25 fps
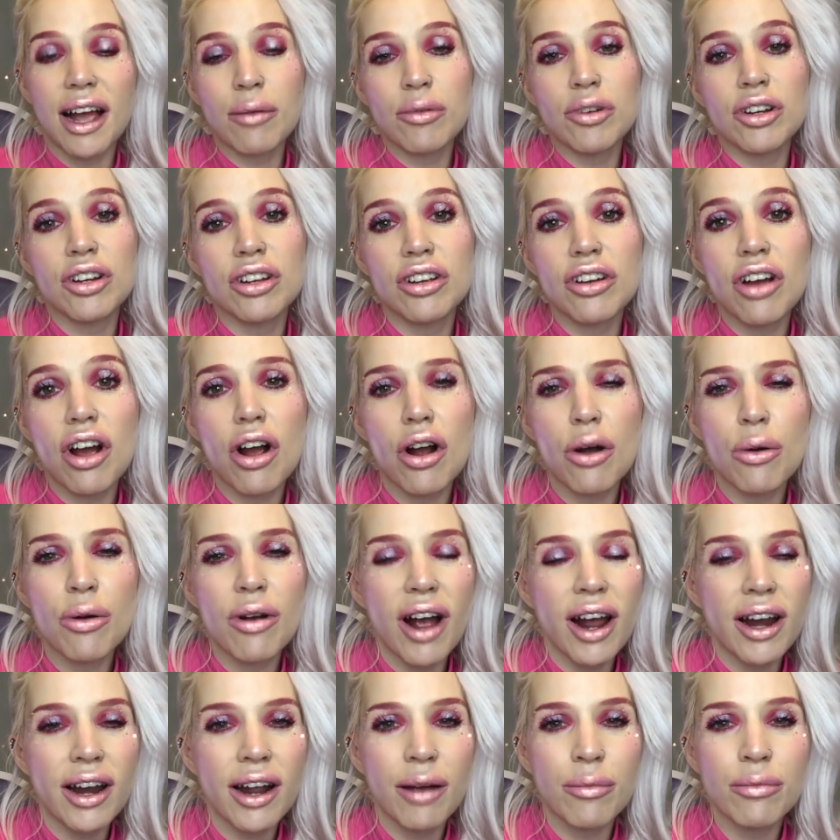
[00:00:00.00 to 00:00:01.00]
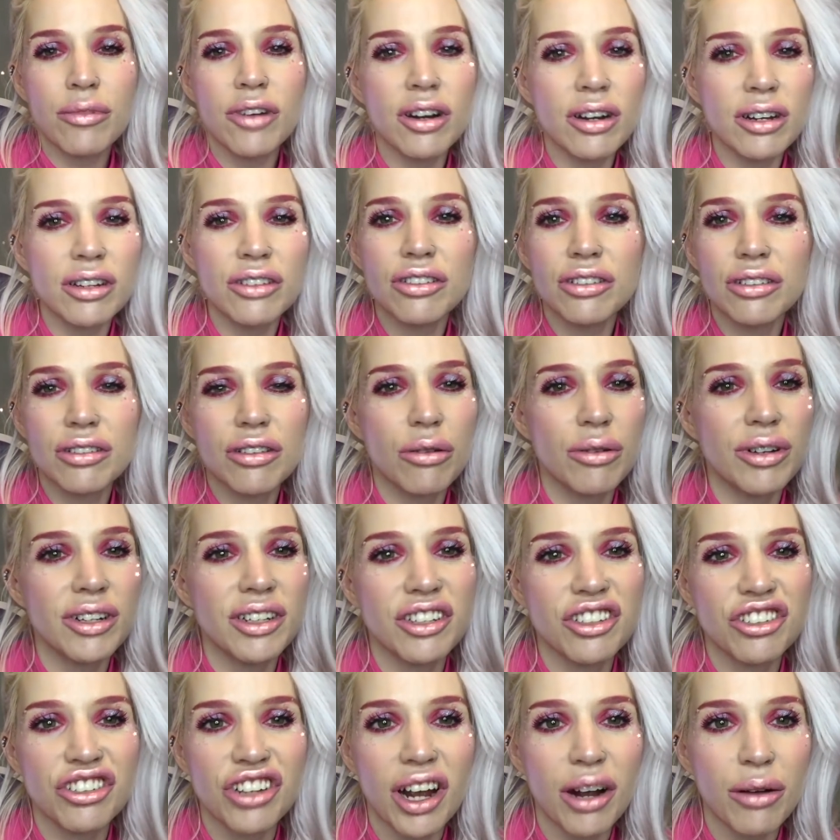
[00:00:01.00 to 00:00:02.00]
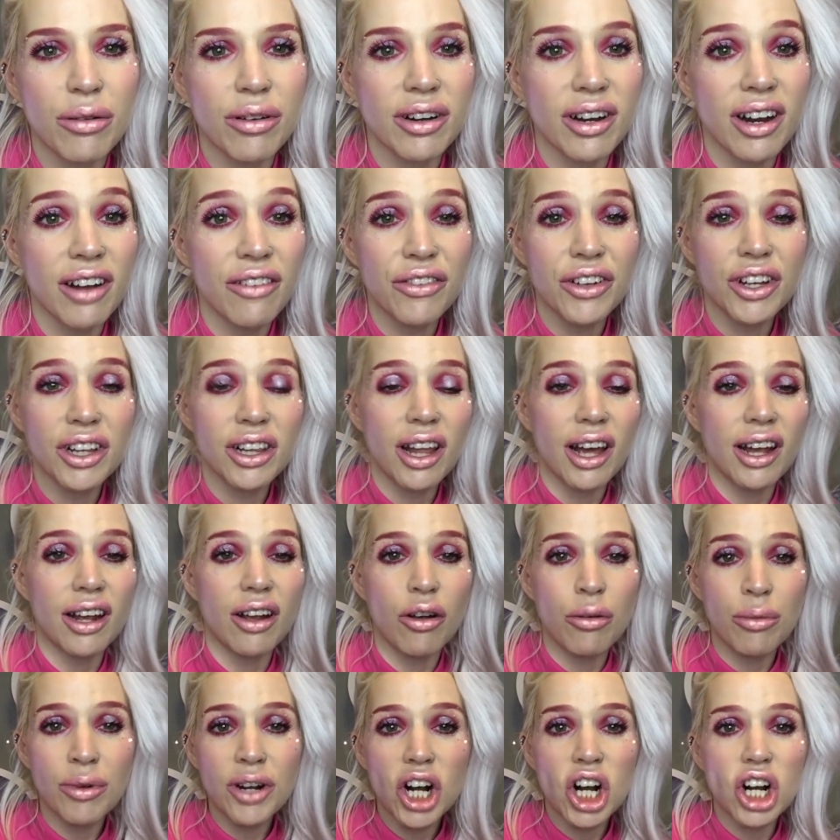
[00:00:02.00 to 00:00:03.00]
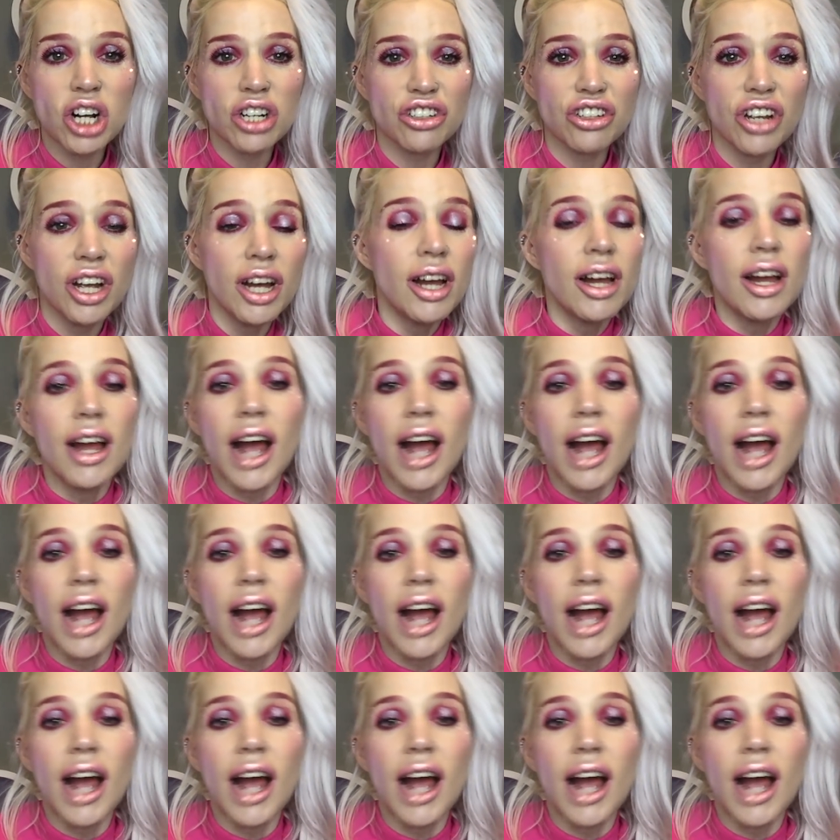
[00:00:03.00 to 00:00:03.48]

I'm gonna go, and I'm gonna just go in the shower, and I feel like, oh my gosh,